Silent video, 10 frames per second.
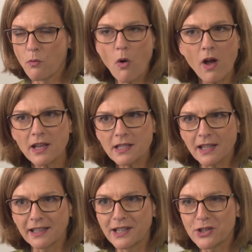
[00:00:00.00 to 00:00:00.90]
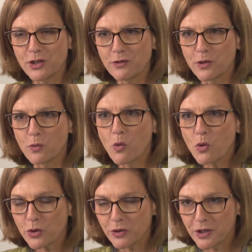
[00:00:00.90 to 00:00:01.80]
Why is that an issue for the
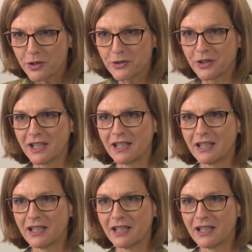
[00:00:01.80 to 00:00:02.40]
water industry?